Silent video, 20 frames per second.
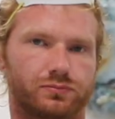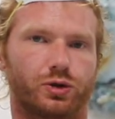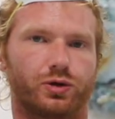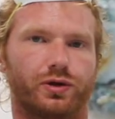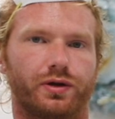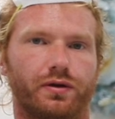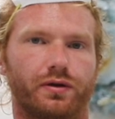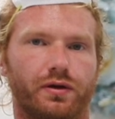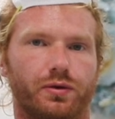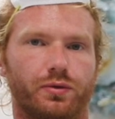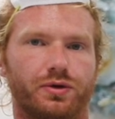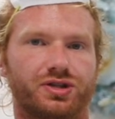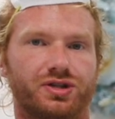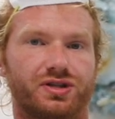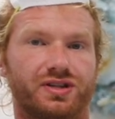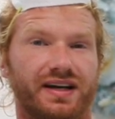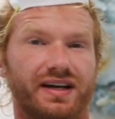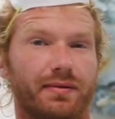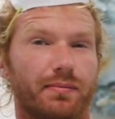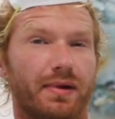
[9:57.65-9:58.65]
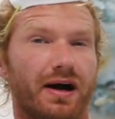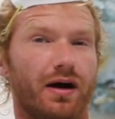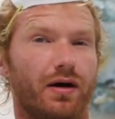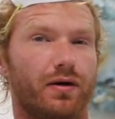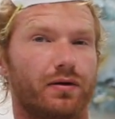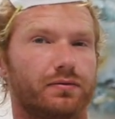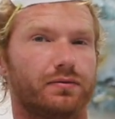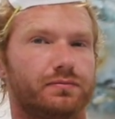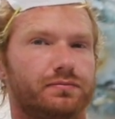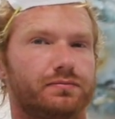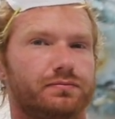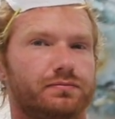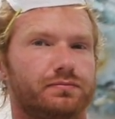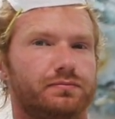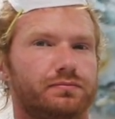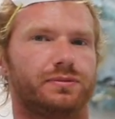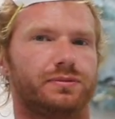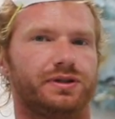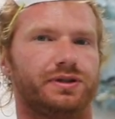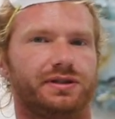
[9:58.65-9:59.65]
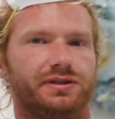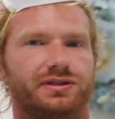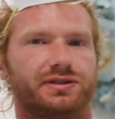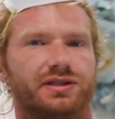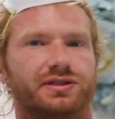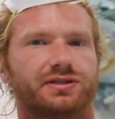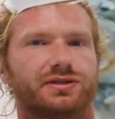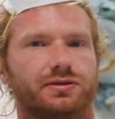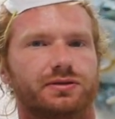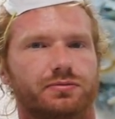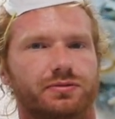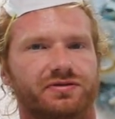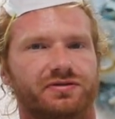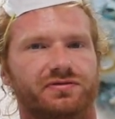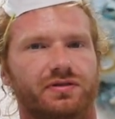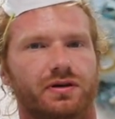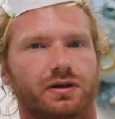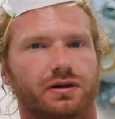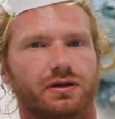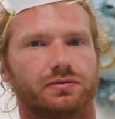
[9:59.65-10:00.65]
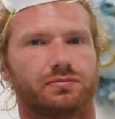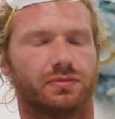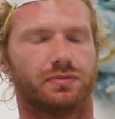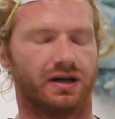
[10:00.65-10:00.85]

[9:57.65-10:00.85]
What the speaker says: Or do you think we should take them out? He says they'll be fine.